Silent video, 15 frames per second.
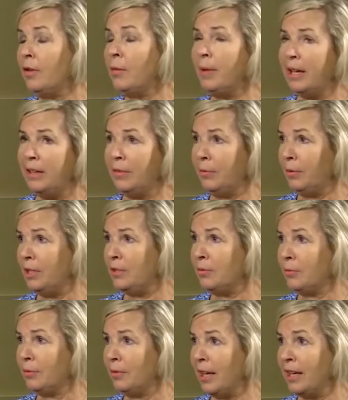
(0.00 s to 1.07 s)
the omega
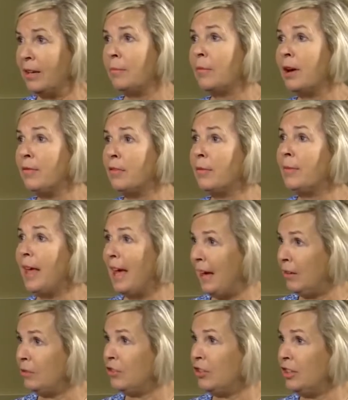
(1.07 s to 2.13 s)
3s that come right from the
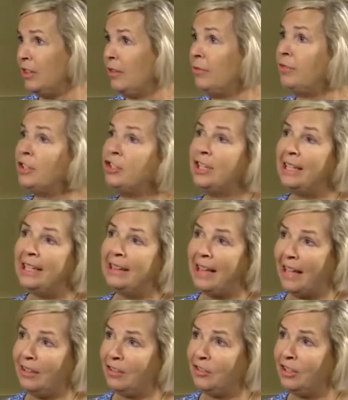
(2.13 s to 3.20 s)
algae. The fish eat
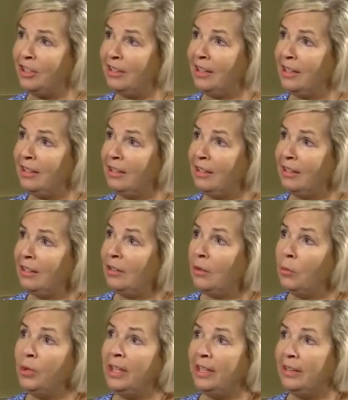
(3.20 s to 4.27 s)
the algae and then
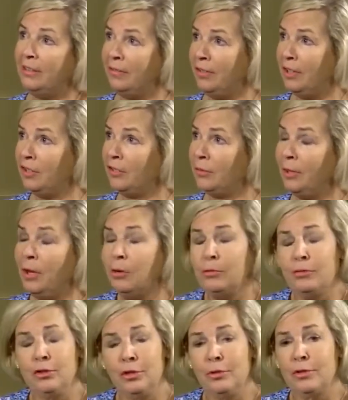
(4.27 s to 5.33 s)
we eat the fish. We
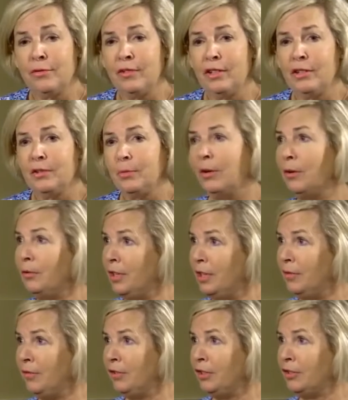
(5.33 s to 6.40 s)
don't juice fish, we don't
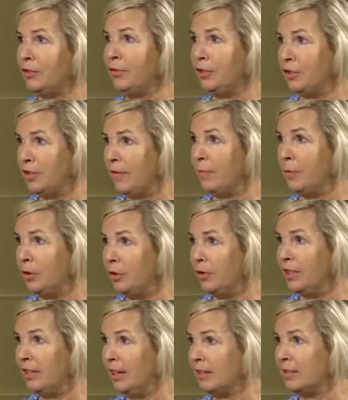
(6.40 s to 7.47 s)
need fish. Fish have
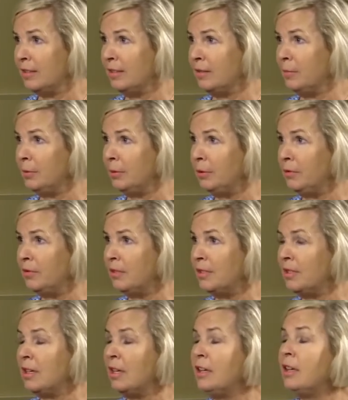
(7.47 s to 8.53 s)
mercury, toxins, and
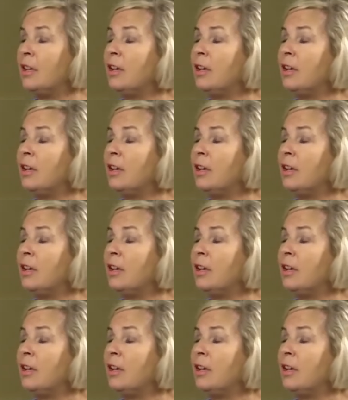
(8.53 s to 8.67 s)
pollutants.